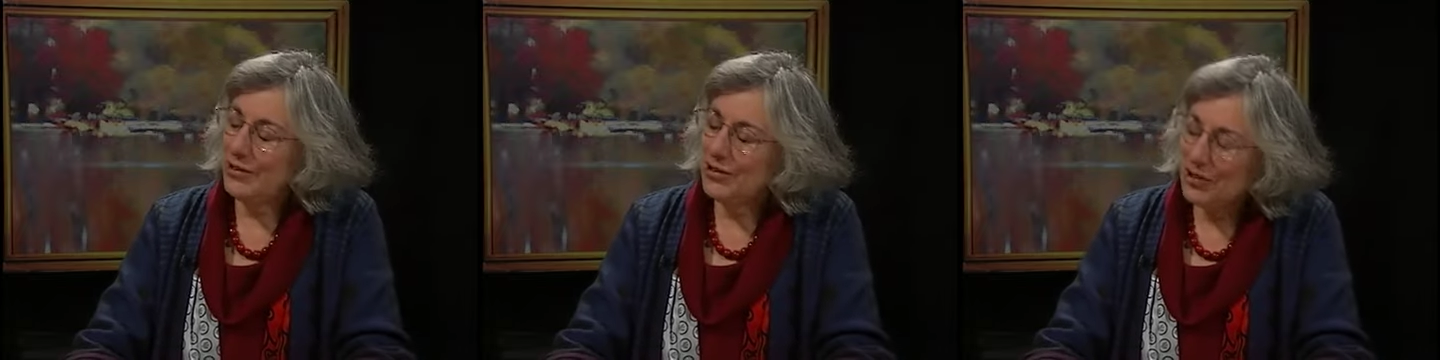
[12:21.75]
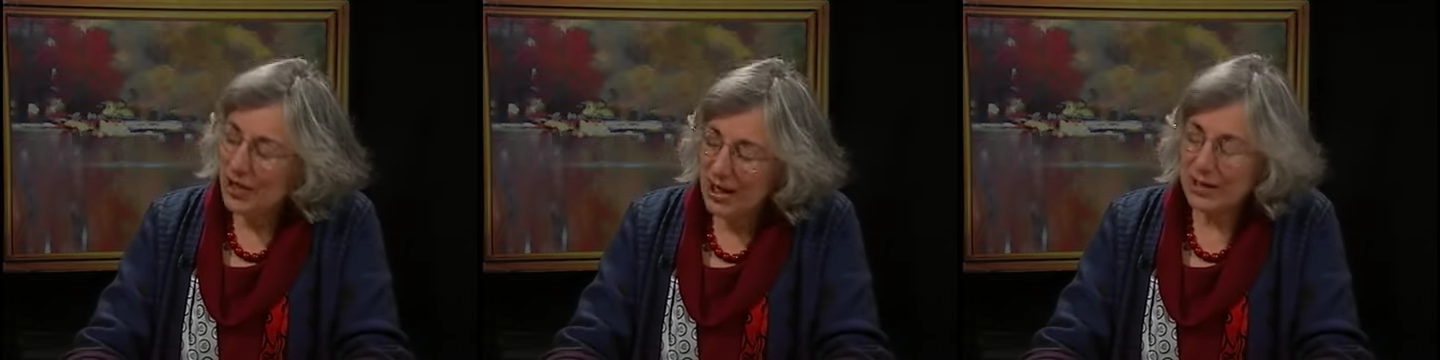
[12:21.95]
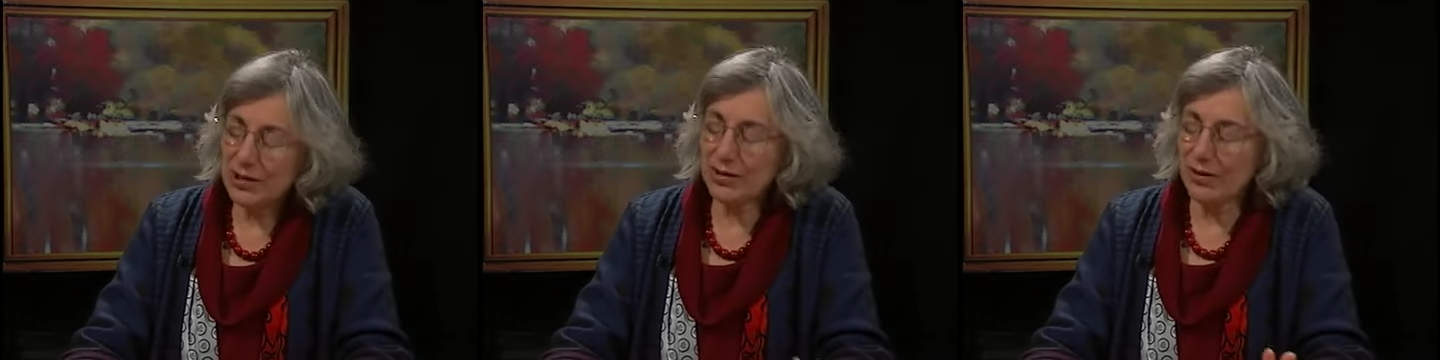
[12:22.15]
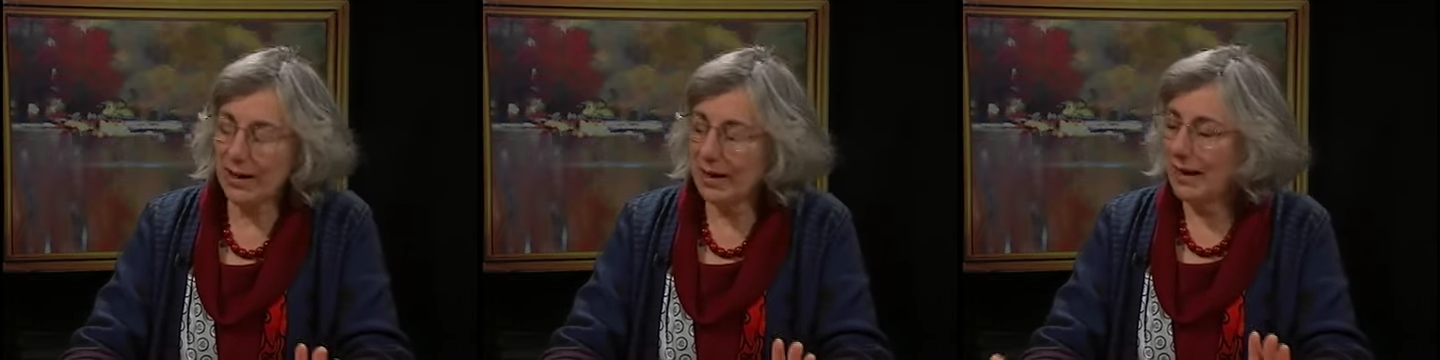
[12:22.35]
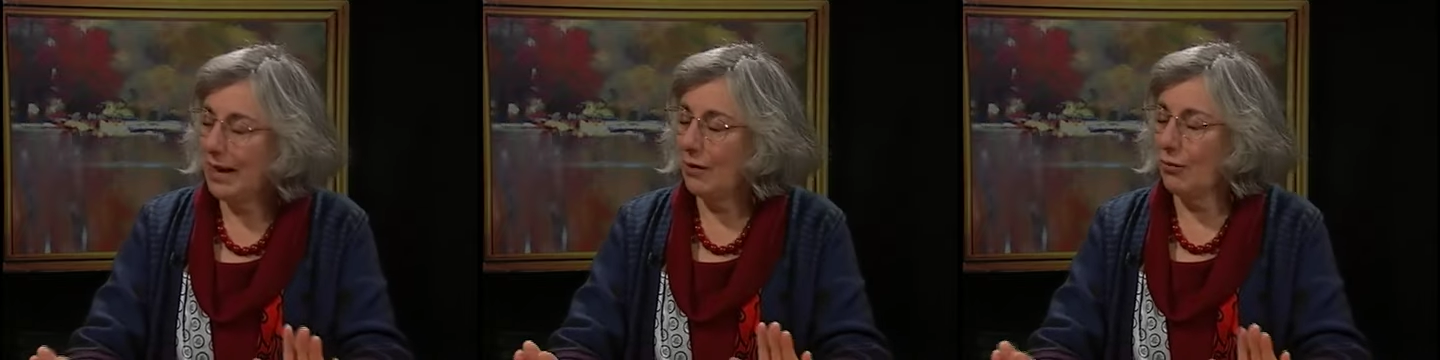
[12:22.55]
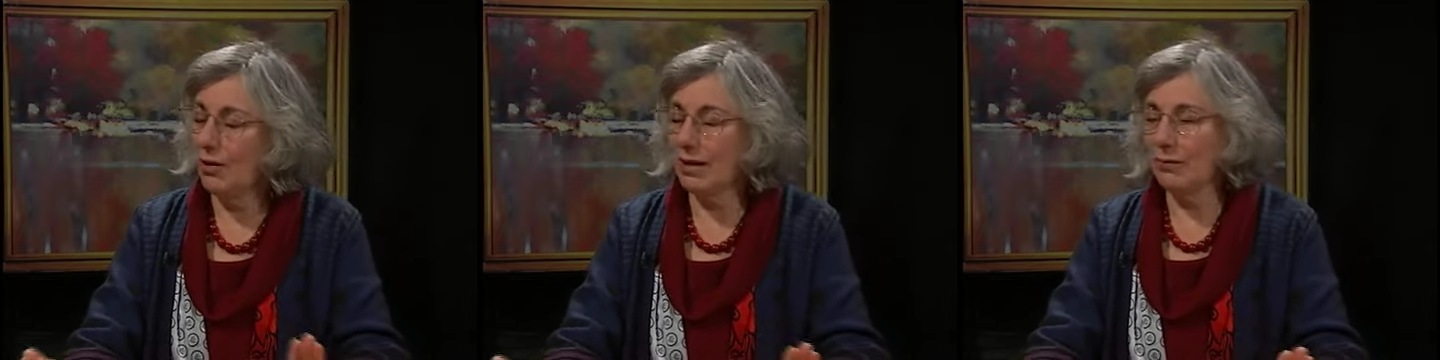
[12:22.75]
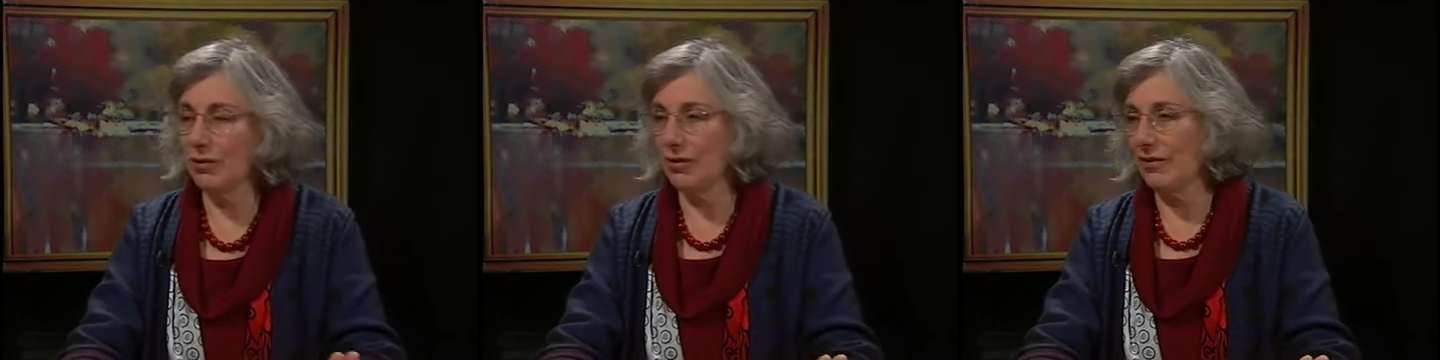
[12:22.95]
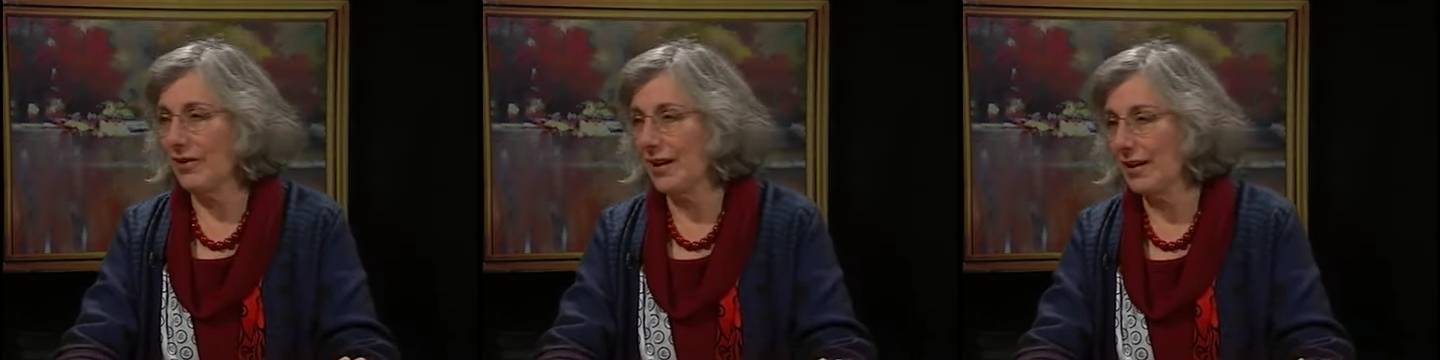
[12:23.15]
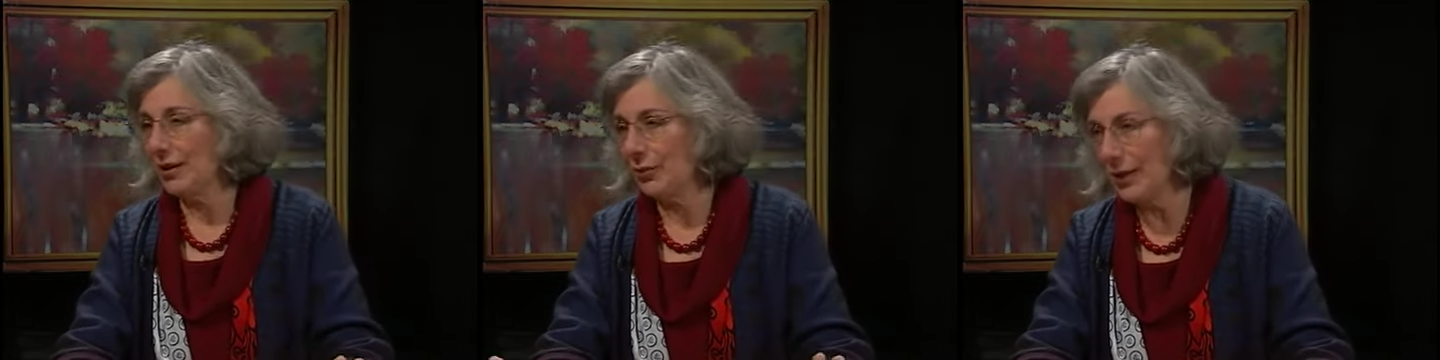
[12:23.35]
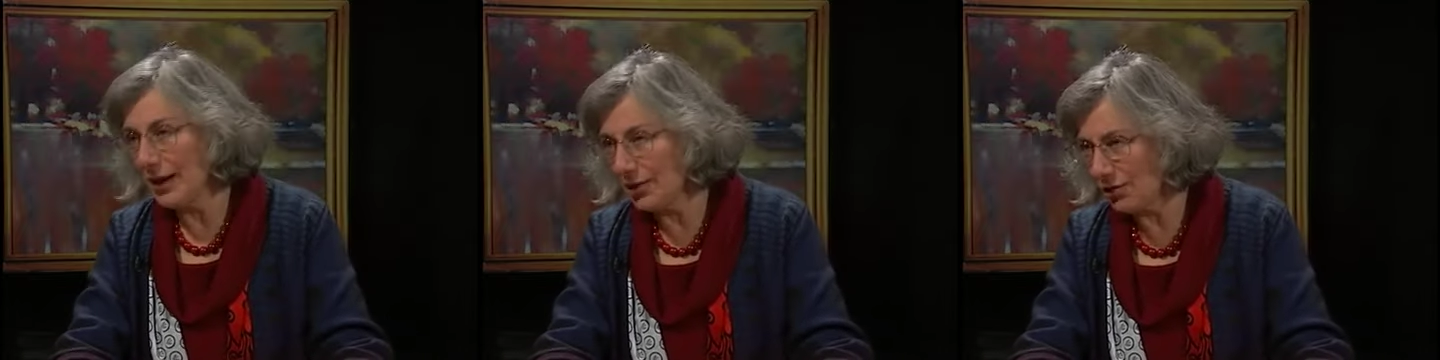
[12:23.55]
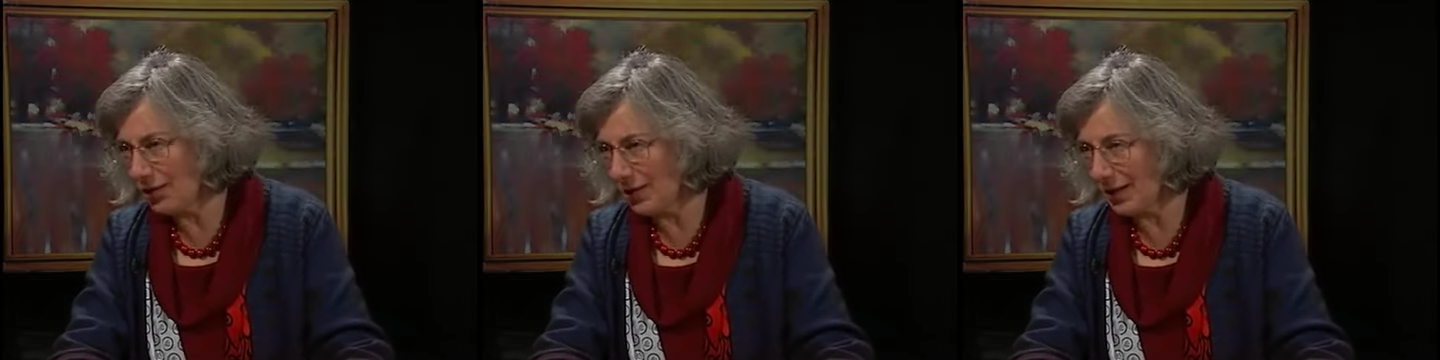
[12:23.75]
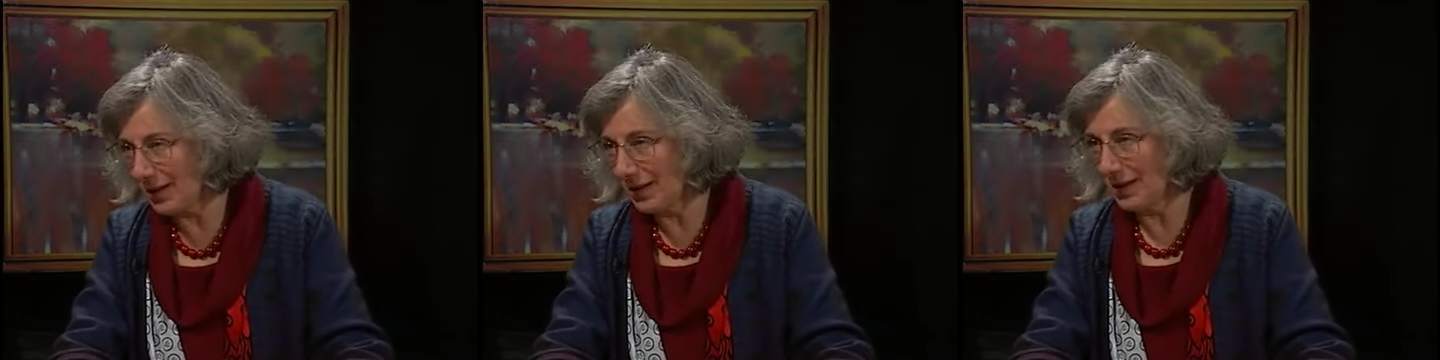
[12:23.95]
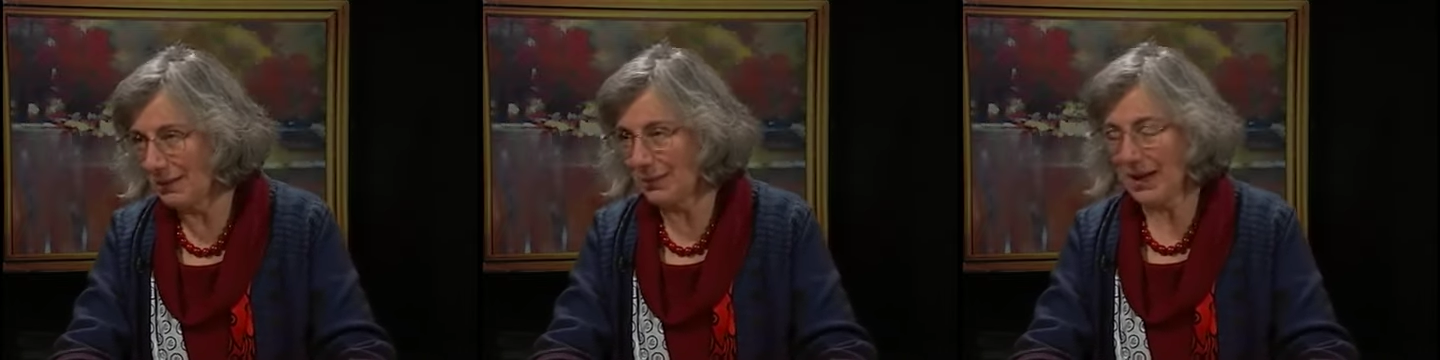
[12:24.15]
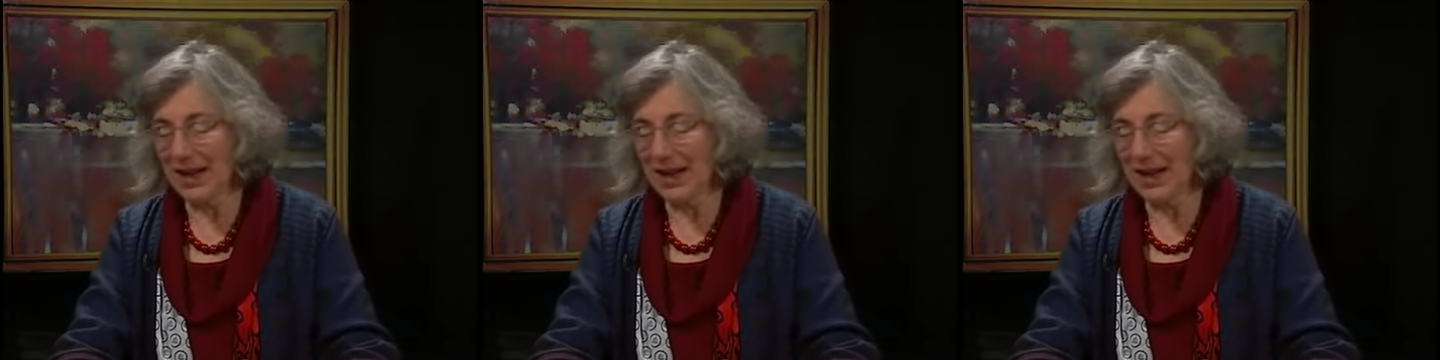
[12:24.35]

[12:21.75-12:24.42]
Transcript: just trying to get one more evaluation on them.